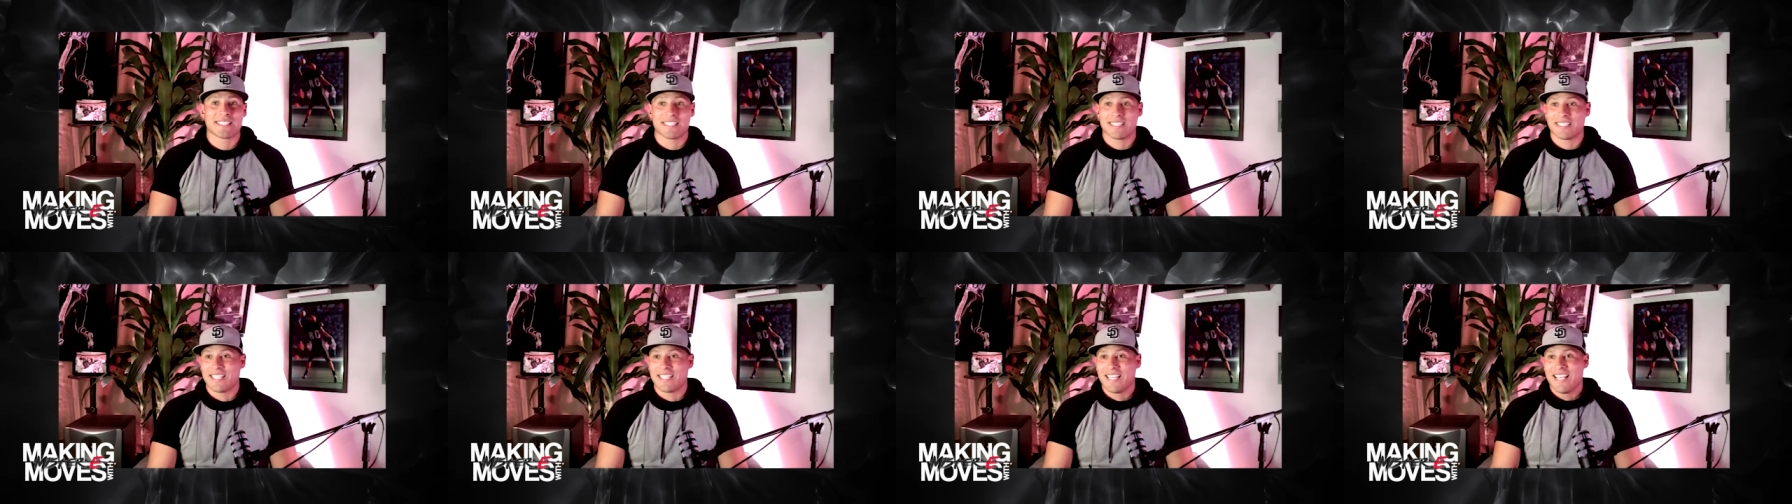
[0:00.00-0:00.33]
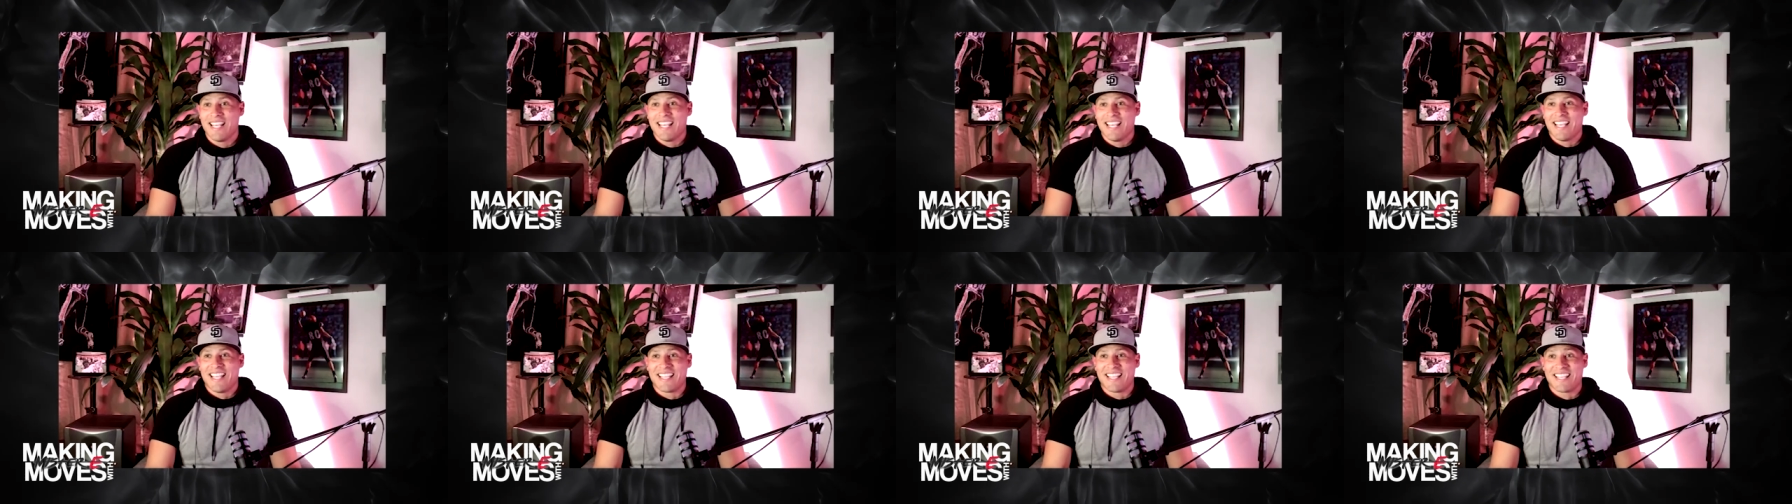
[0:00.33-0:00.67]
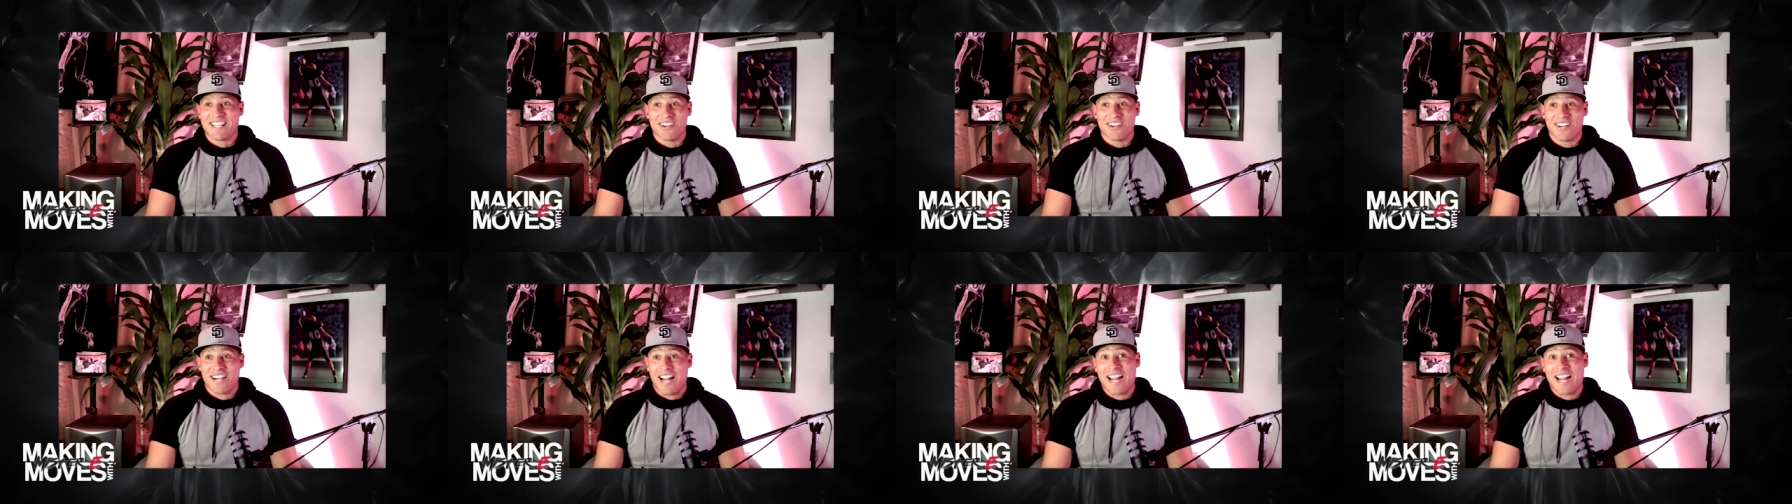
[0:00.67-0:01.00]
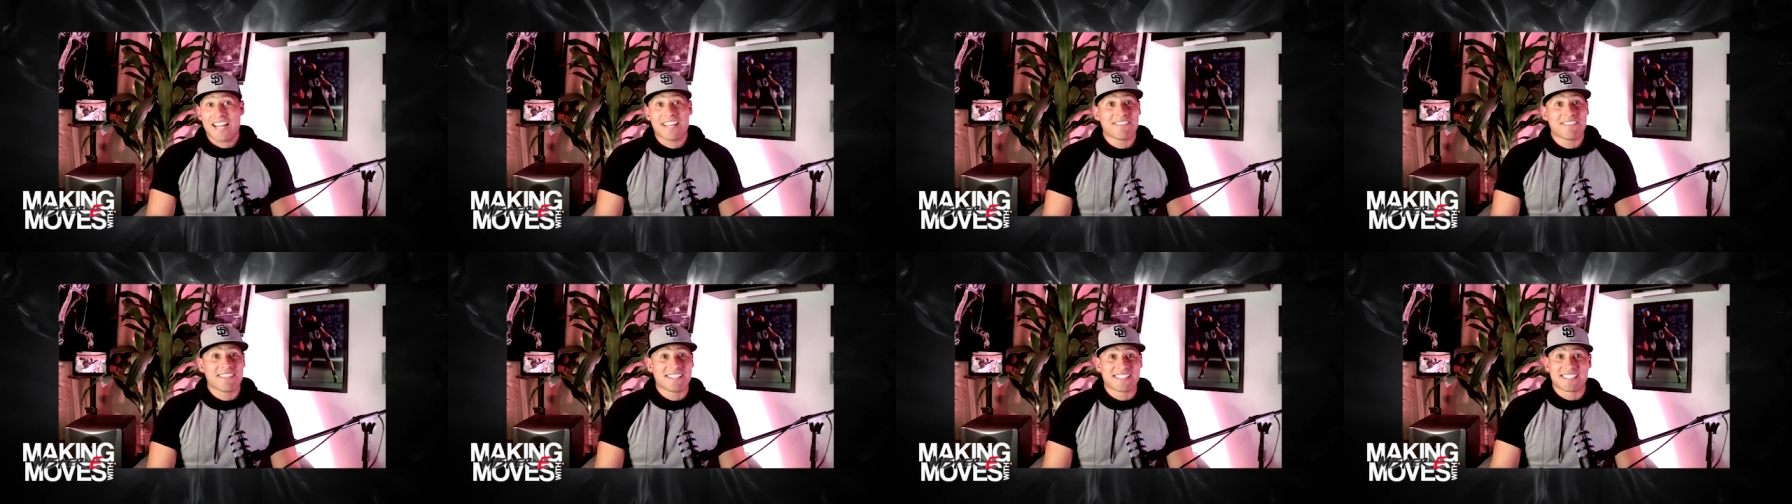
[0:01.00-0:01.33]
And, you know, and
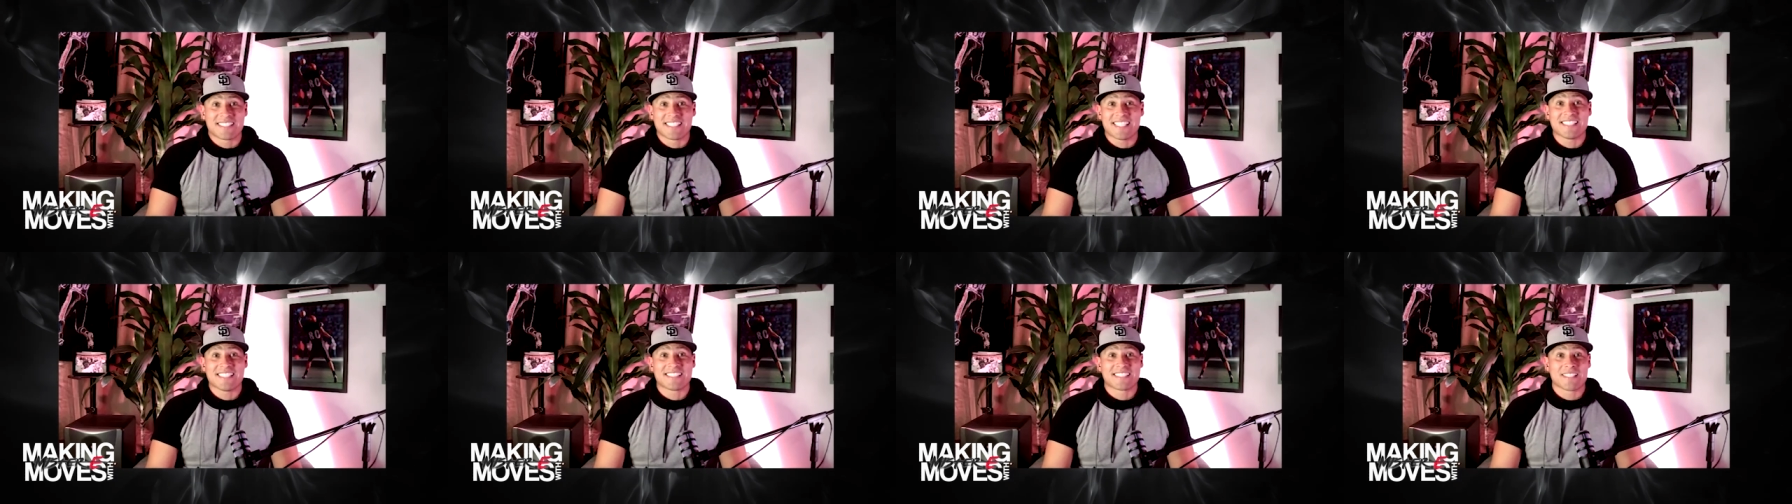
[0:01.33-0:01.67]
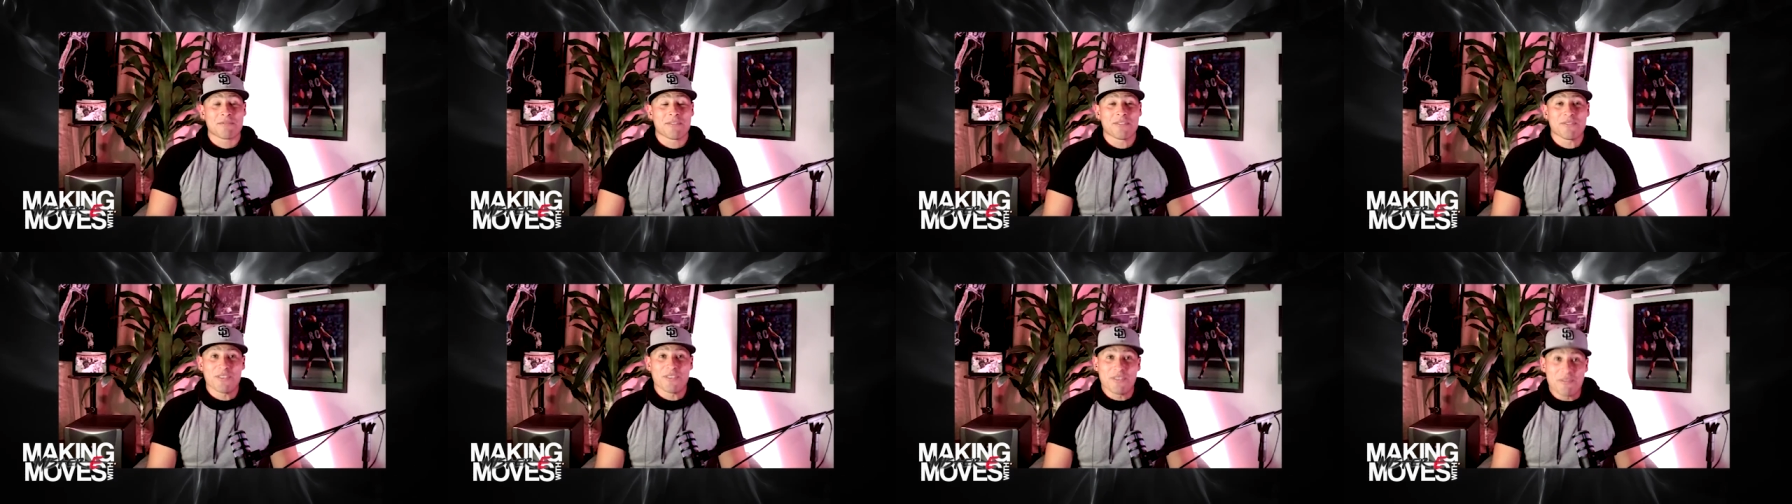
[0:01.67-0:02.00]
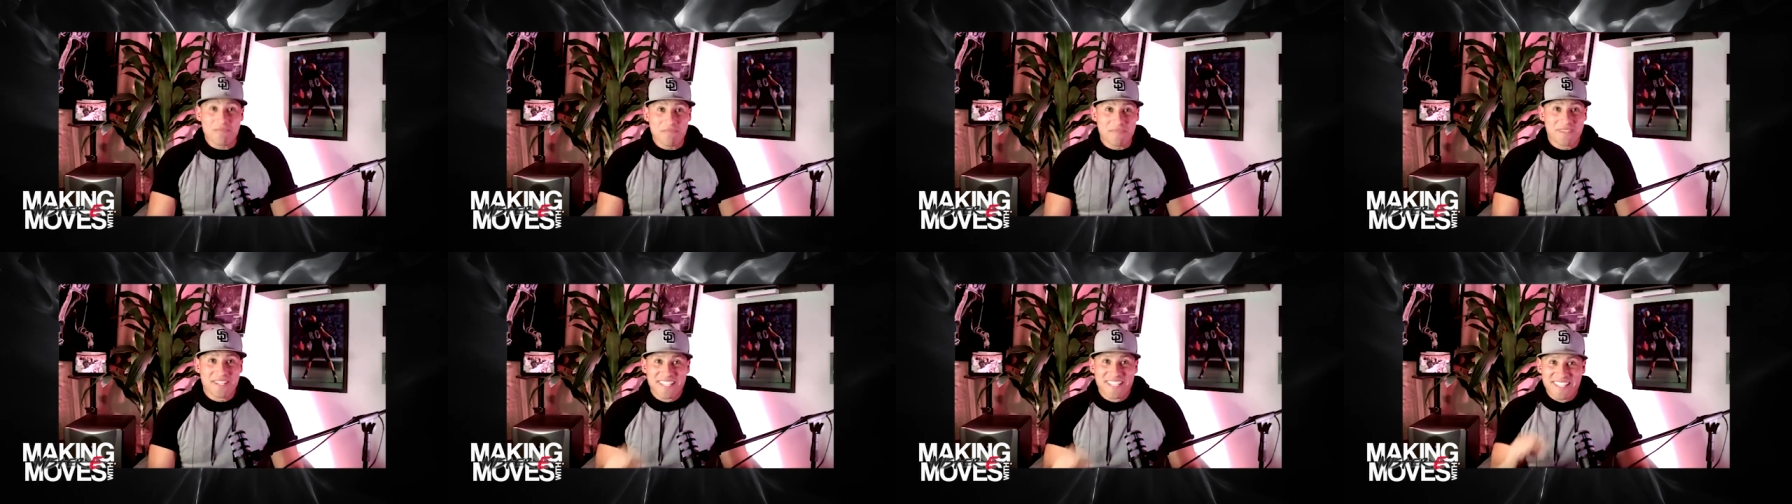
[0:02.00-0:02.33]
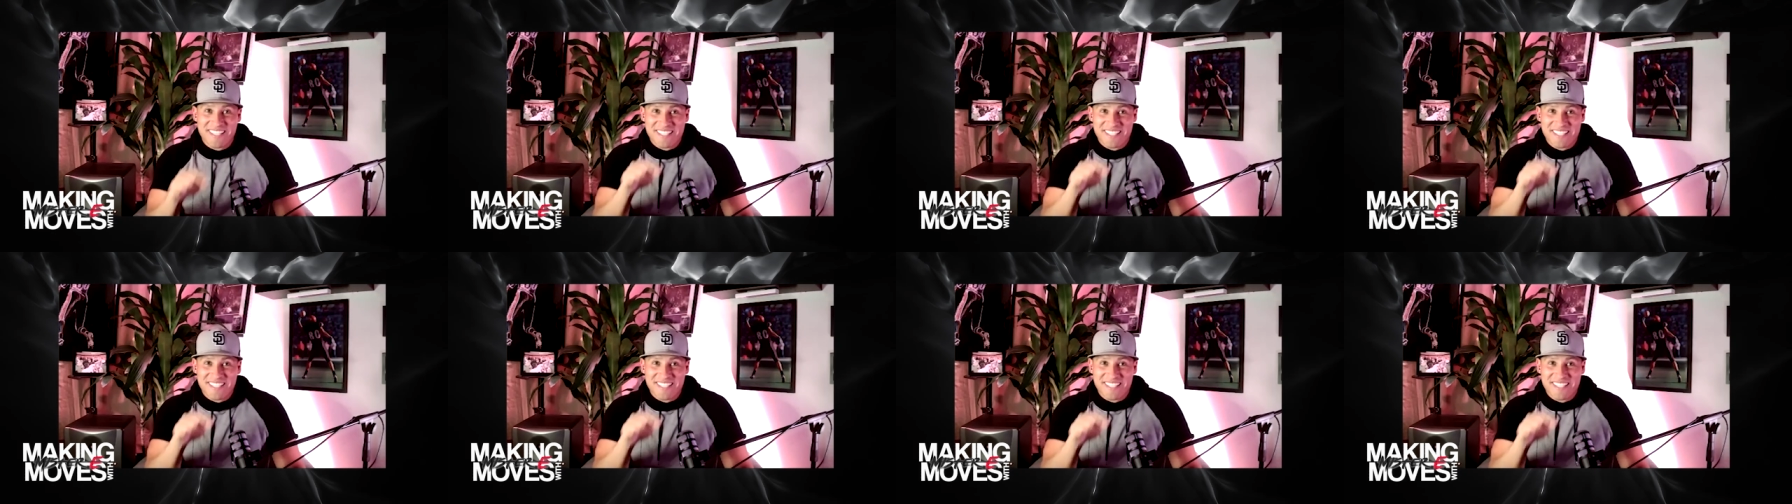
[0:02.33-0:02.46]
I even see some of them